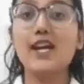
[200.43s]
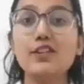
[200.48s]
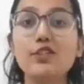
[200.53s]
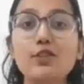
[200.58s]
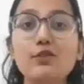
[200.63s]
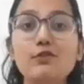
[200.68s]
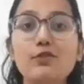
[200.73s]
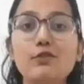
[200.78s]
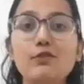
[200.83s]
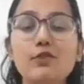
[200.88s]

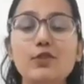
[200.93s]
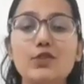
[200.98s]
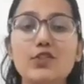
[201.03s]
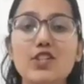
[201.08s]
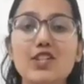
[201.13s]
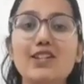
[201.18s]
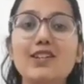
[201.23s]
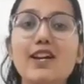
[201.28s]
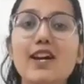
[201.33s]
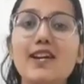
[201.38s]
Thank you for
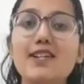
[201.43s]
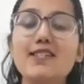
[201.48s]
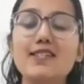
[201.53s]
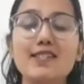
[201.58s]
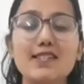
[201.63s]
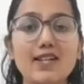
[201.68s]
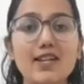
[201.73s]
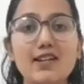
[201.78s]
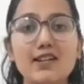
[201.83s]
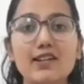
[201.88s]
watching
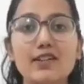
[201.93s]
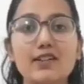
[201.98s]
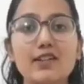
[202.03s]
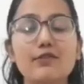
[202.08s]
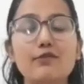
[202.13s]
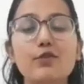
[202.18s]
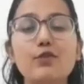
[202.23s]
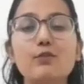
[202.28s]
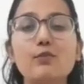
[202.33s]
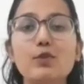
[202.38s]
and stay
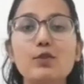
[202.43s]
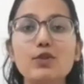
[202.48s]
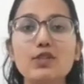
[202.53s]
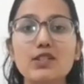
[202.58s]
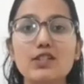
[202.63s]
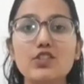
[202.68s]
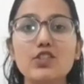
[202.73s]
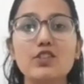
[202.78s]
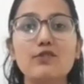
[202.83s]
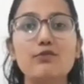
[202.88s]
connected for more
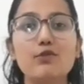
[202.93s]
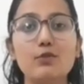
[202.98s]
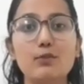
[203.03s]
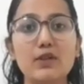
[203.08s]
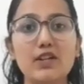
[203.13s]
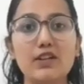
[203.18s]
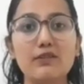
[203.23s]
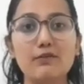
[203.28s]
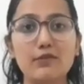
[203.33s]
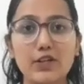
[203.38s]
such
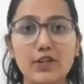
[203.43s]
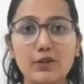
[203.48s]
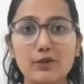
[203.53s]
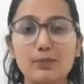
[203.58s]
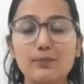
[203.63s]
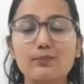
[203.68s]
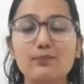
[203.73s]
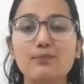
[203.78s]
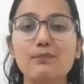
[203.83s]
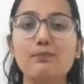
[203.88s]
informative
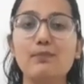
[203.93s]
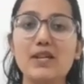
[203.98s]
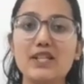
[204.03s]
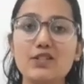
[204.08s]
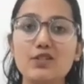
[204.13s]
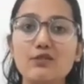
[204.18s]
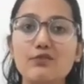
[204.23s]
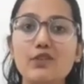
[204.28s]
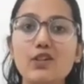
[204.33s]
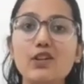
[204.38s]
videos.
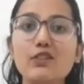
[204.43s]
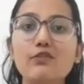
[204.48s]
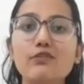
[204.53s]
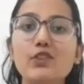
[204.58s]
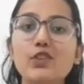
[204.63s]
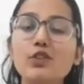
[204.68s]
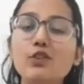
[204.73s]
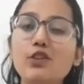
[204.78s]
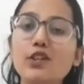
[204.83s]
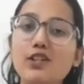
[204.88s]
Best of
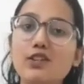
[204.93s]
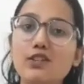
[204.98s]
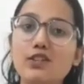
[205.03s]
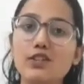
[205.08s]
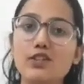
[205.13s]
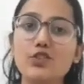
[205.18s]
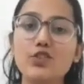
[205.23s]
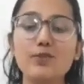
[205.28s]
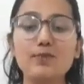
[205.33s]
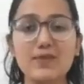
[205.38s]
luck with your
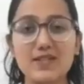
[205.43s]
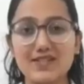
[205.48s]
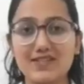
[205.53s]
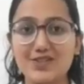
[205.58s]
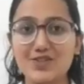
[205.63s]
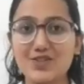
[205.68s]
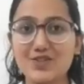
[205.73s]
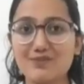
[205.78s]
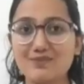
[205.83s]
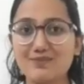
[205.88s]
internship
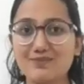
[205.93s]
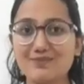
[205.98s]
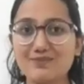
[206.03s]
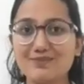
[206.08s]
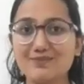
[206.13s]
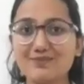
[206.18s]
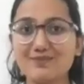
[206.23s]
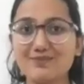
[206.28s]
search.